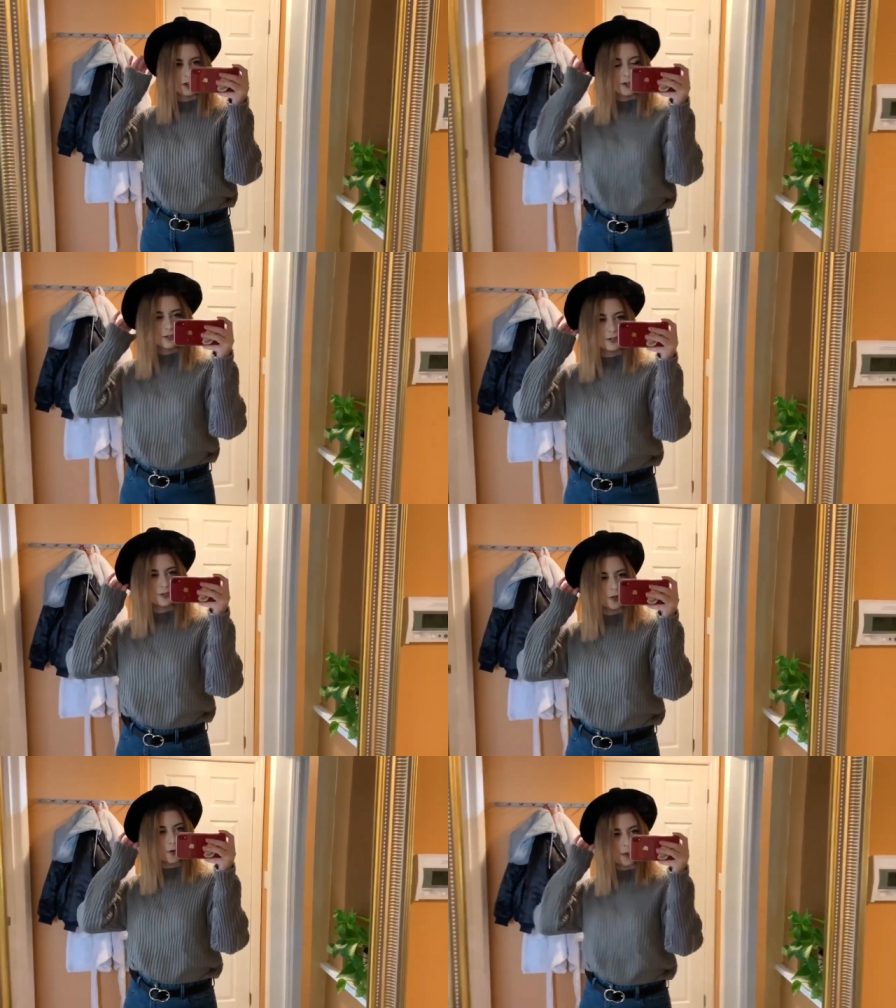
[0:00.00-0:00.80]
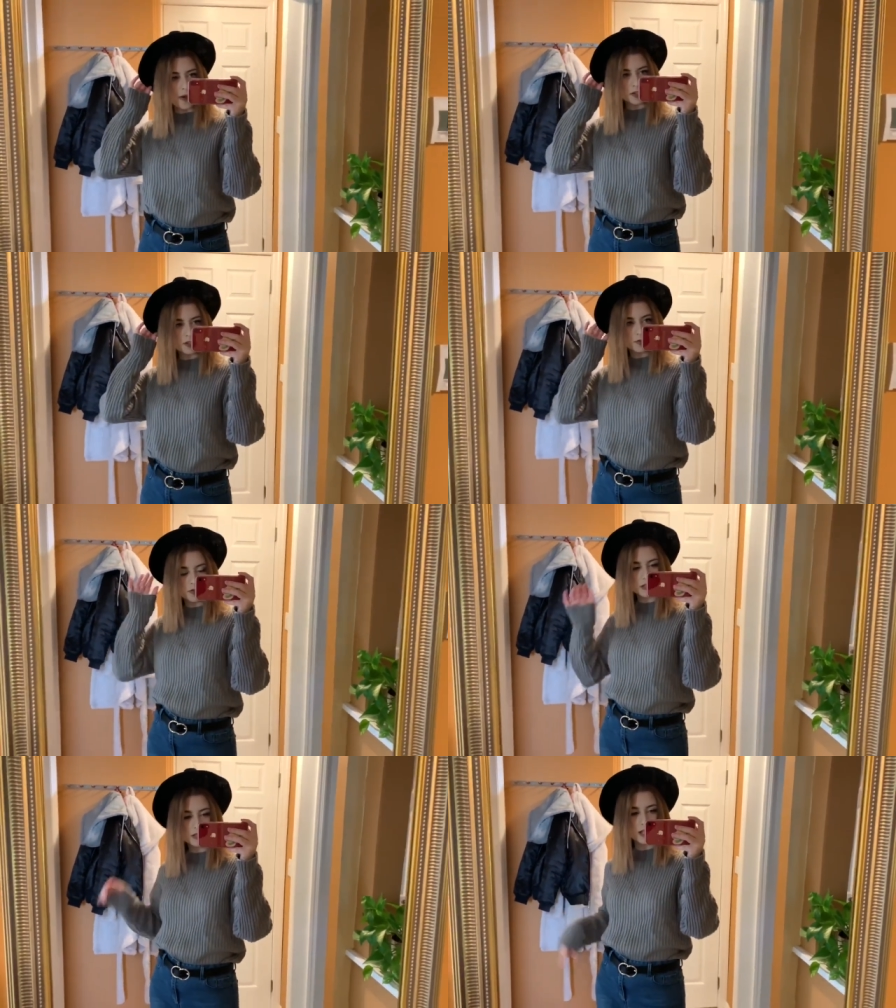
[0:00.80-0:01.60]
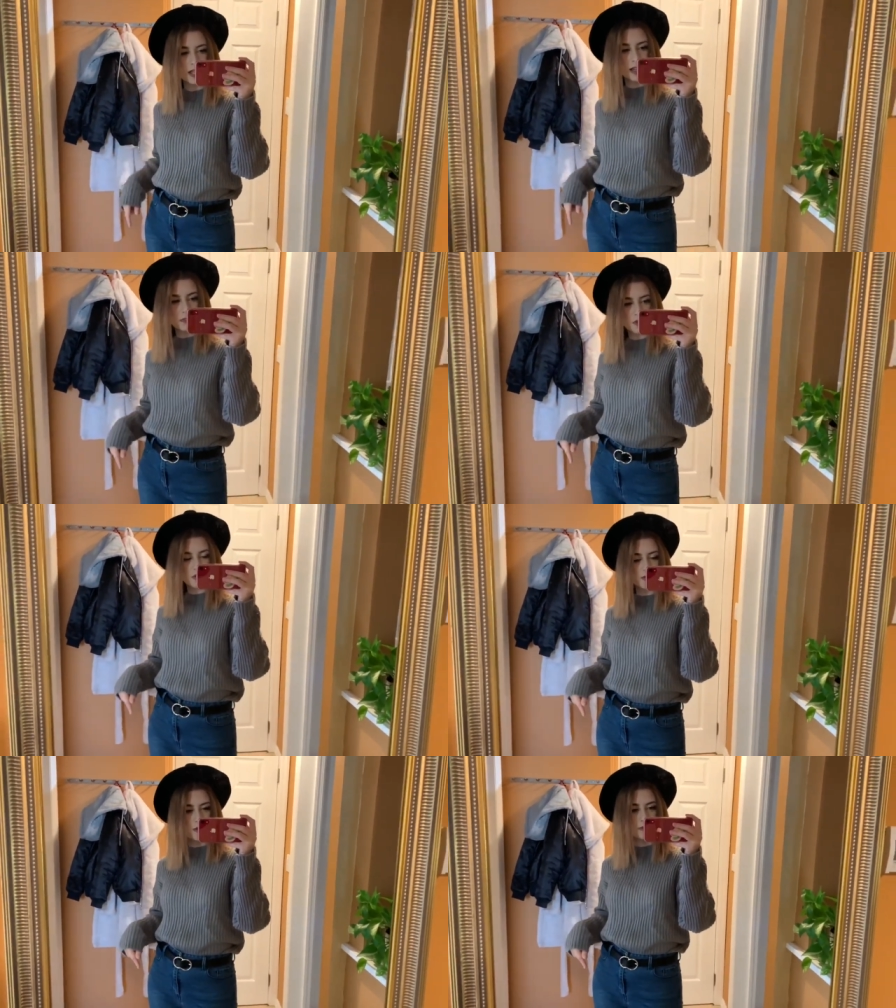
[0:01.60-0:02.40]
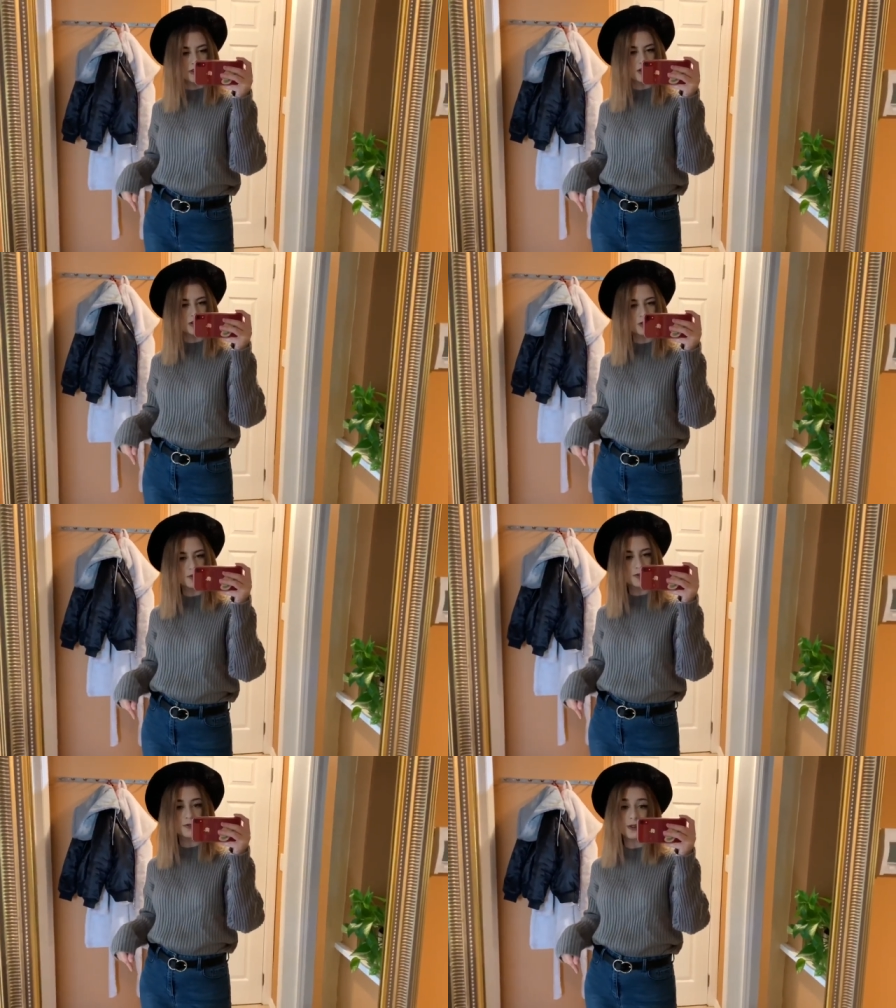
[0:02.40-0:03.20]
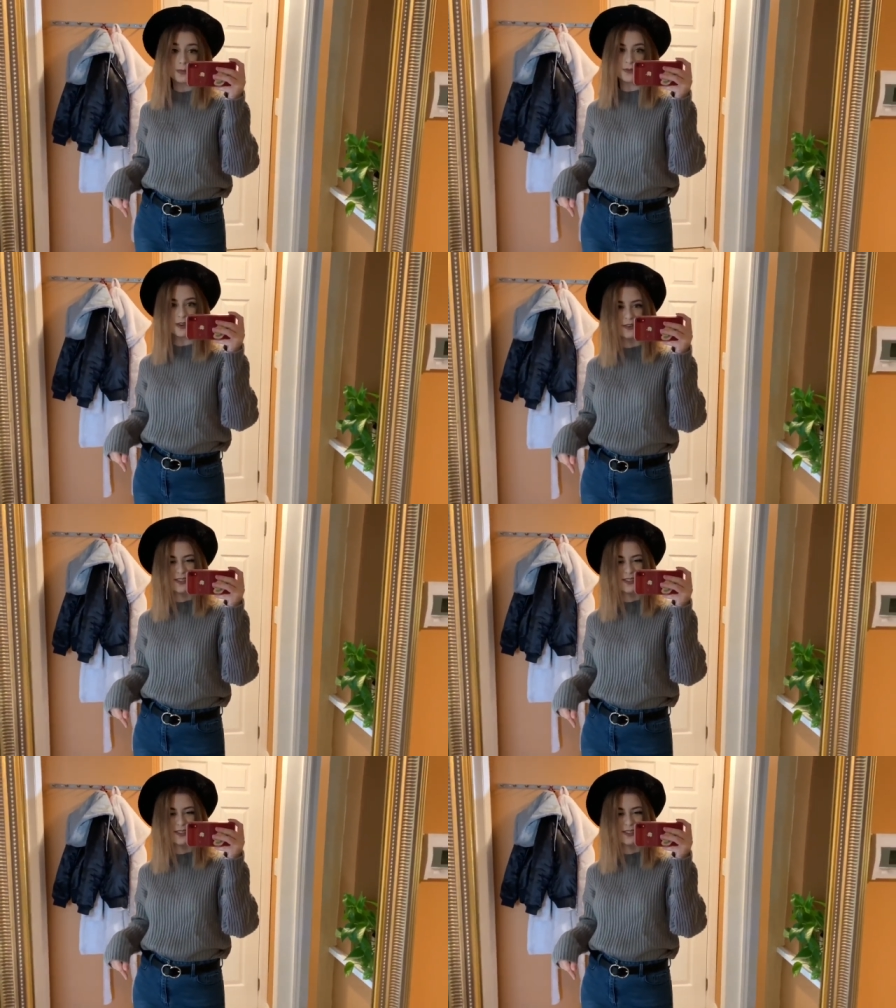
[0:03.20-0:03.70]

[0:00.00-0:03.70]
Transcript: So I'm actually really digging it. I'm gonna throw on my shoes from Forever